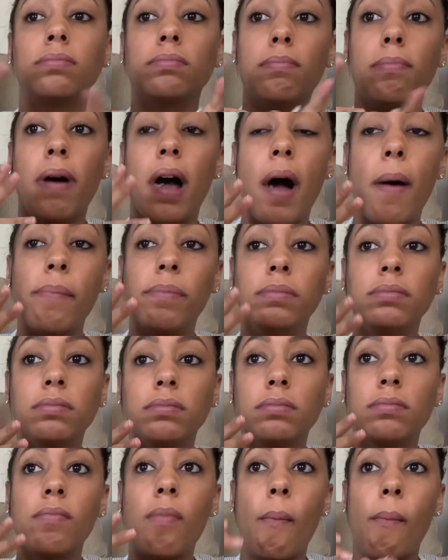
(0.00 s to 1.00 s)
But
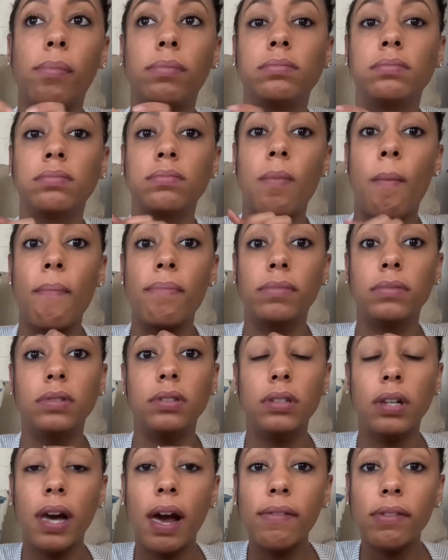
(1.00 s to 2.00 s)
if
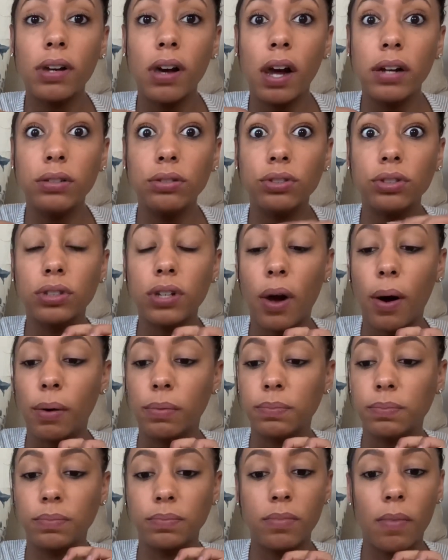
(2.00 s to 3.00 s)
you haven't gone, you should go.
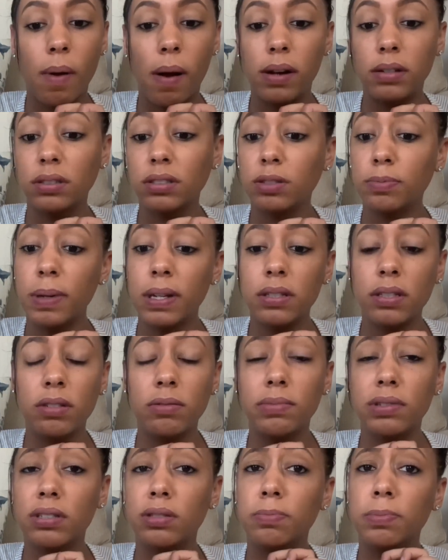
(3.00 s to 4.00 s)
It's expensive,
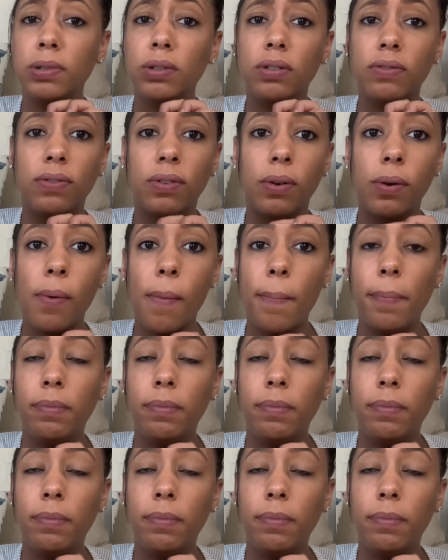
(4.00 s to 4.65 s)
but it's beautiful.